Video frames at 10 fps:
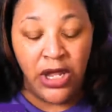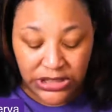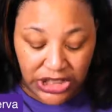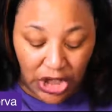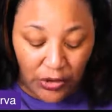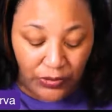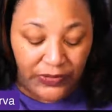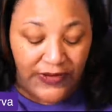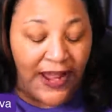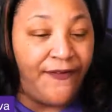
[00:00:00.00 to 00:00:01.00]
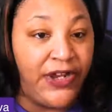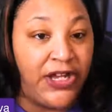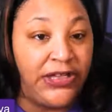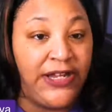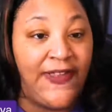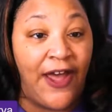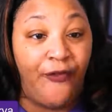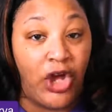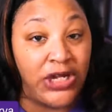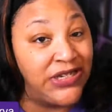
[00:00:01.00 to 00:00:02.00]
So definitely that
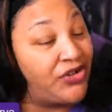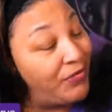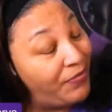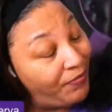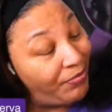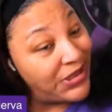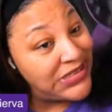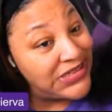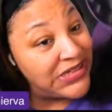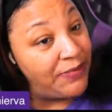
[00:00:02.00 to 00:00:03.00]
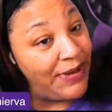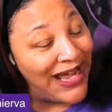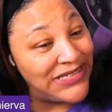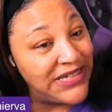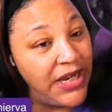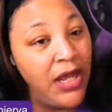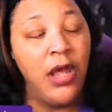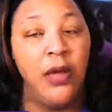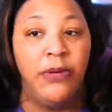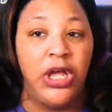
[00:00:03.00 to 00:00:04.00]
falls under business capacity,
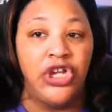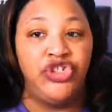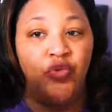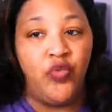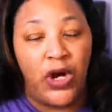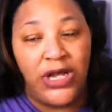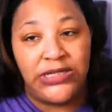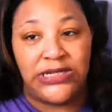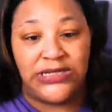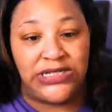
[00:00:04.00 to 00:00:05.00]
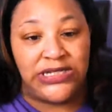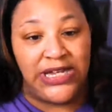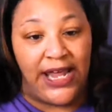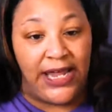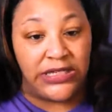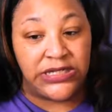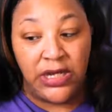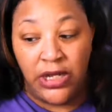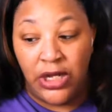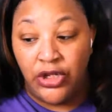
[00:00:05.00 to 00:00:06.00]
because you want to set
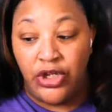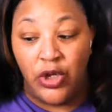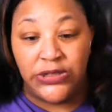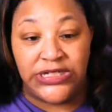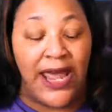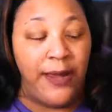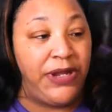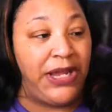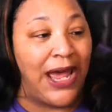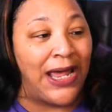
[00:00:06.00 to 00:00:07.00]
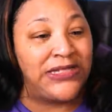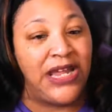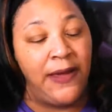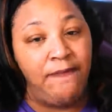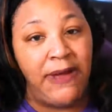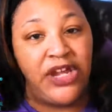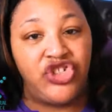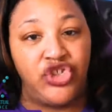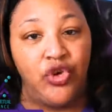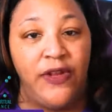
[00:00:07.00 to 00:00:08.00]
those KPIs and make
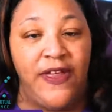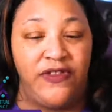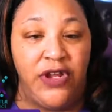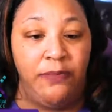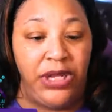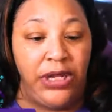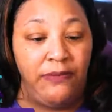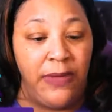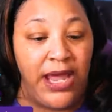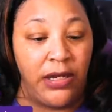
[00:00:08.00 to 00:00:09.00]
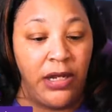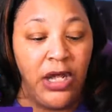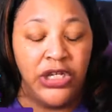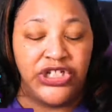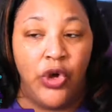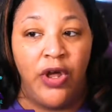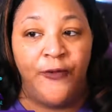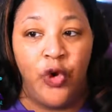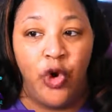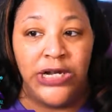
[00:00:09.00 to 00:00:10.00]
sure that they're being met. So
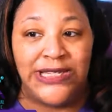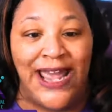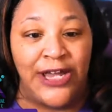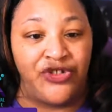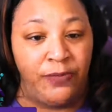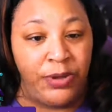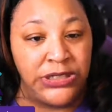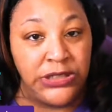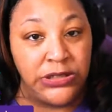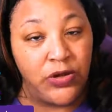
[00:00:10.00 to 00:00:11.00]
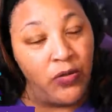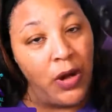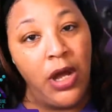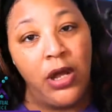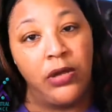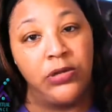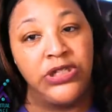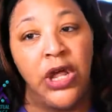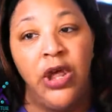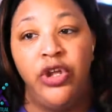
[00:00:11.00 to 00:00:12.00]
of course, as your business
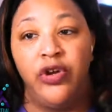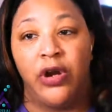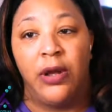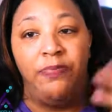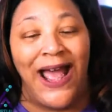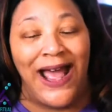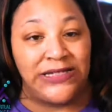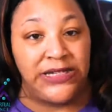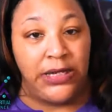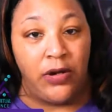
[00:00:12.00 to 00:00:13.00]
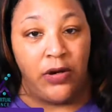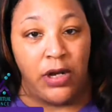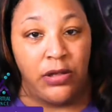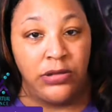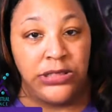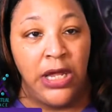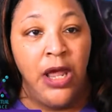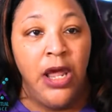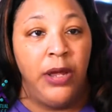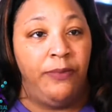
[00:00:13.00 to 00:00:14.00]
grows, your capacity grows,
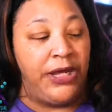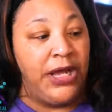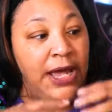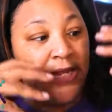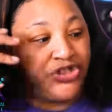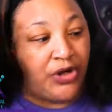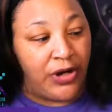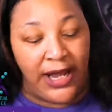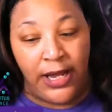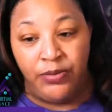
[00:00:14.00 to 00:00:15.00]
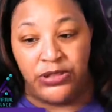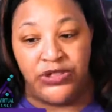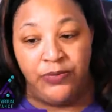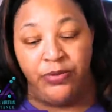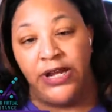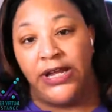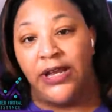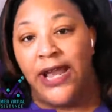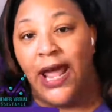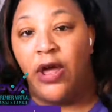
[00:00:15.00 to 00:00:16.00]
because you're able to bring
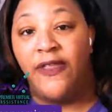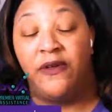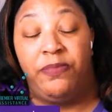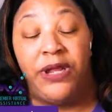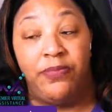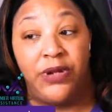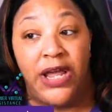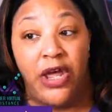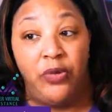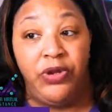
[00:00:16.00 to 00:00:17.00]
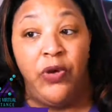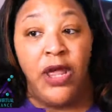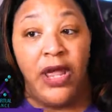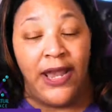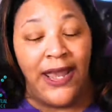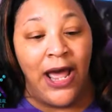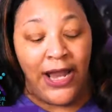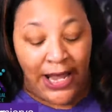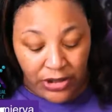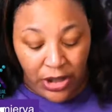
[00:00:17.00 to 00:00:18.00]
in now other people to help you, and now
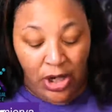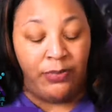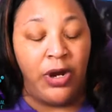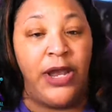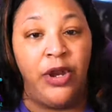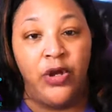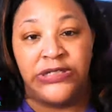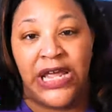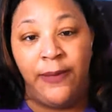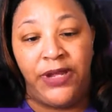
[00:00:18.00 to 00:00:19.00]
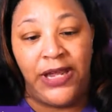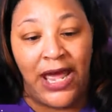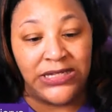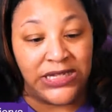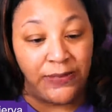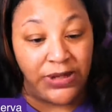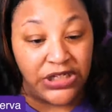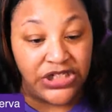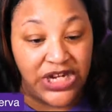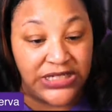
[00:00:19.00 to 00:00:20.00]
that number and those KPIs can be
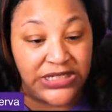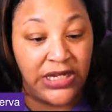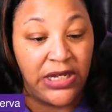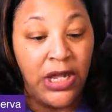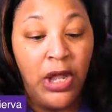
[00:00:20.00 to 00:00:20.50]
adjusted.